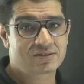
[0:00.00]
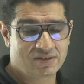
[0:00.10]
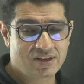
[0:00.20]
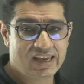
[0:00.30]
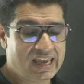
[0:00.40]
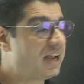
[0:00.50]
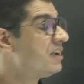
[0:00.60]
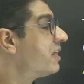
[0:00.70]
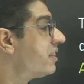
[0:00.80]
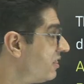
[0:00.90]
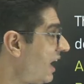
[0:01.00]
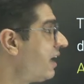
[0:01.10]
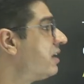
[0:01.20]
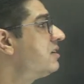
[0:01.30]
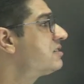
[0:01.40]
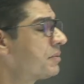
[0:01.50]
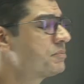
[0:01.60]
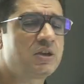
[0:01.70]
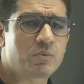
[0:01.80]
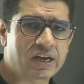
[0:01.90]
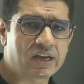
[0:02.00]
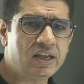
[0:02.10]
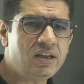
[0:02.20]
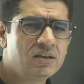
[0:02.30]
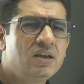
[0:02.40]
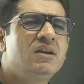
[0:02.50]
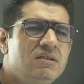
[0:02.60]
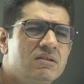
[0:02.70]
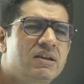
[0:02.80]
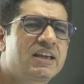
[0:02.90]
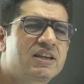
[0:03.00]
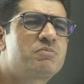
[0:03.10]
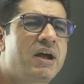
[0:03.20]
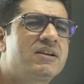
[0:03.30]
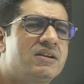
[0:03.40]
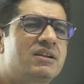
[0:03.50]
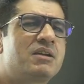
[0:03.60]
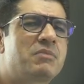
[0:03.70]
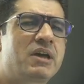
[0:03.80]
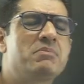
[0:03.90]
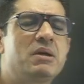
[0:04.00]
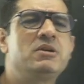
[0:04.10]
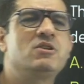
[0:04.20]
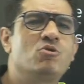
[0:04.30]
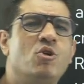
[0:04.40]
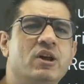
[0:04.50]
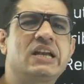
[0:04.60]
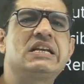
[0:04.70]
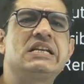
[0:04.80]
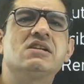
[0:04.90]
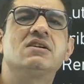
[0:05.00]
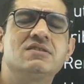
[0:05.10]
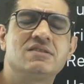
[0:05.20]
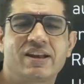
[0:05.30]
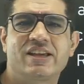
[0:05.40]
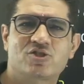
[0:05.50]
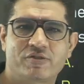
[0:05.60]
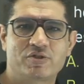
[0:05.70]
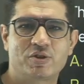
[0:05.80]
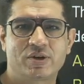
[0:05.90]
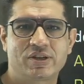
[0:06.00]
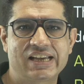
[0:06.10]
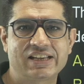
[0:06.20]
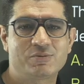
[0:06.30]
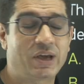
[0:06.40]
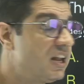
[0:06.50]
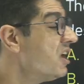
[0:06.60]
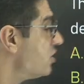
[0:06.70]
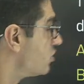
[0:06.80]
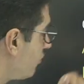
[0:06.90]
and then subsequently you can expand it and maybe go on and learn the rest of the words as well. So for